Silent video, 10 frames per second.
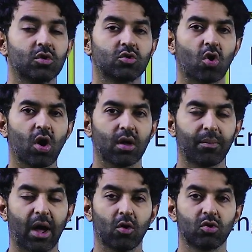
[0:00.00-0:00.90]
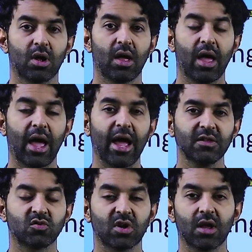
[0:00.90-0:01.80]
talk about
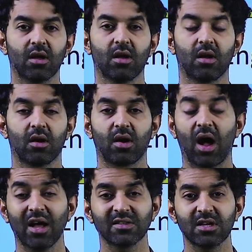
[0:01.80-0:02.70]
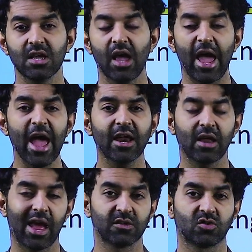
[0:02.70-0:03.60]
asking and
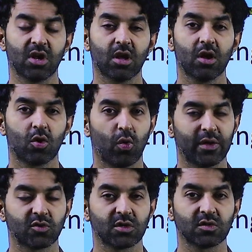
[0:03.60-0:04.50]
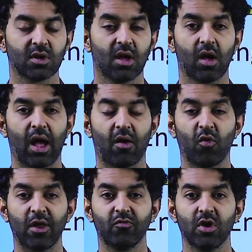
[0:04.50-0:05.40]
answering questions
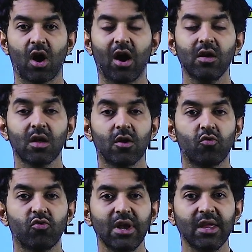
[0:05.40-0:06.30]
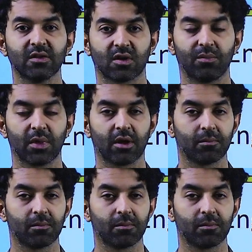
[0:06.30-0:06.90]
when we are reading something.